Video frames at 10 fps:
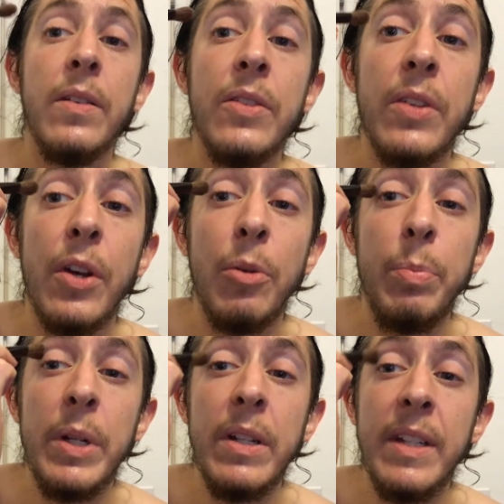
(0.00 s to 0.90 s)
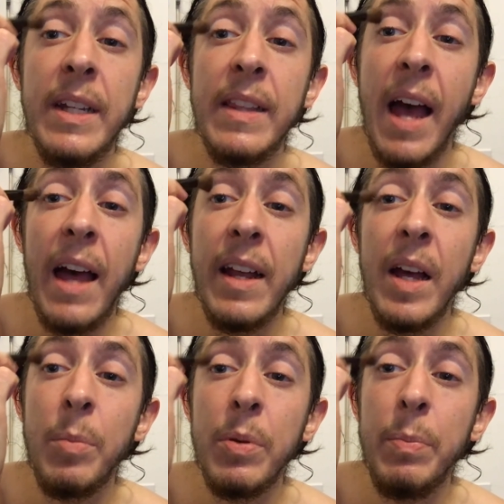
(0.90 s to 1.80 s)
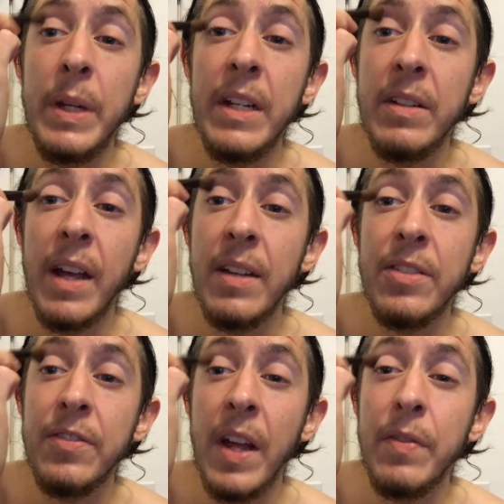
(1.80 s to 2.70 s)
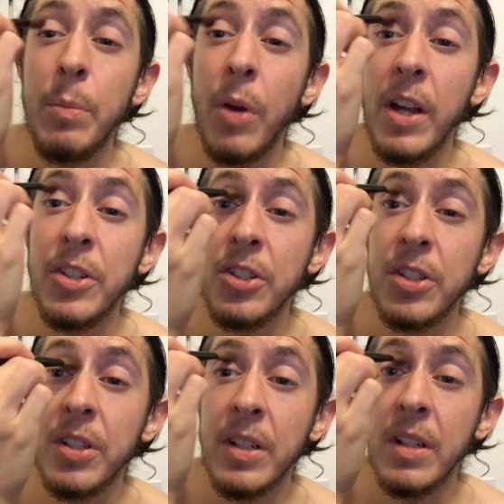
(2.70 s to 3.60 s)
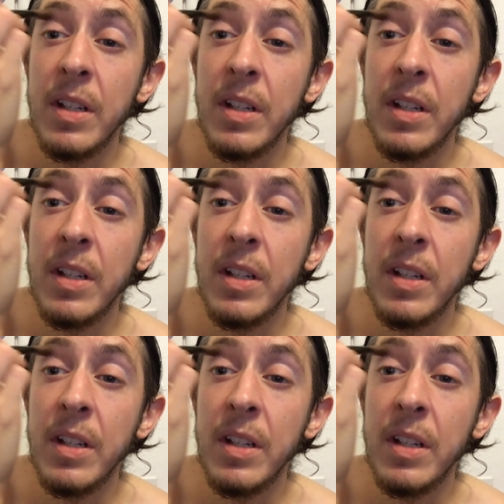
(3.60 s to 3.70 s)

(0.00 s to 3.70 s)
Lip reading: So building that up, big, nice, fluffy brush.